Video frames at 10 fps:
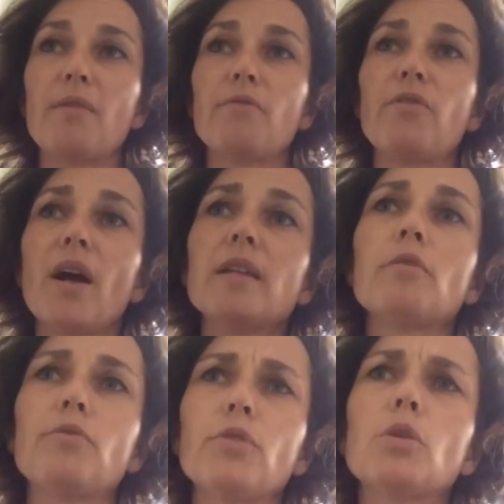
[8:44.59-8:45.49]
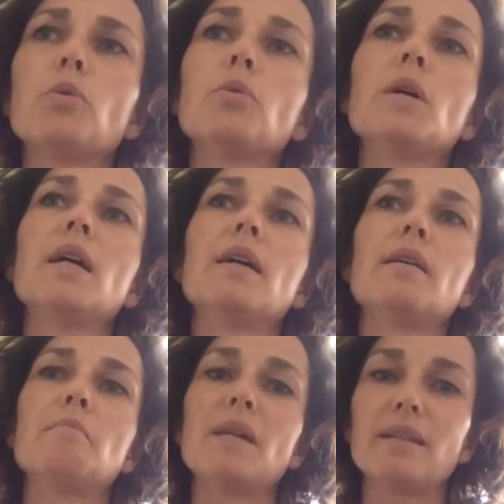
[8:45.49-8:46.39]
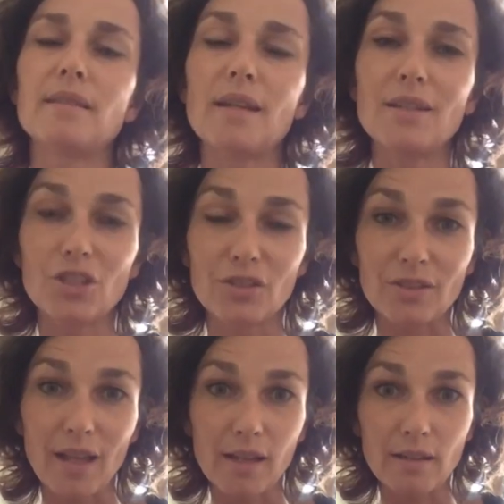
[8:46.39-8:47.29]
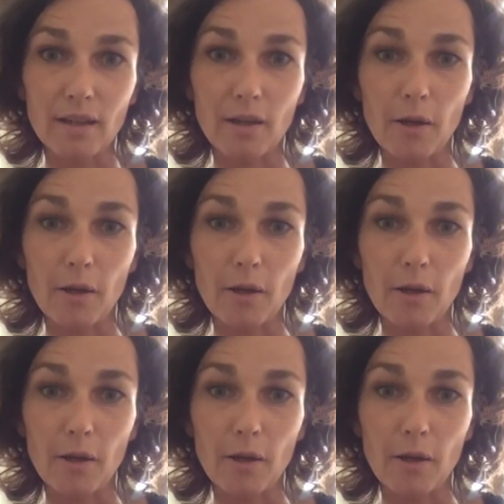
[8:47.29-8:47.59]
and find a few meditations that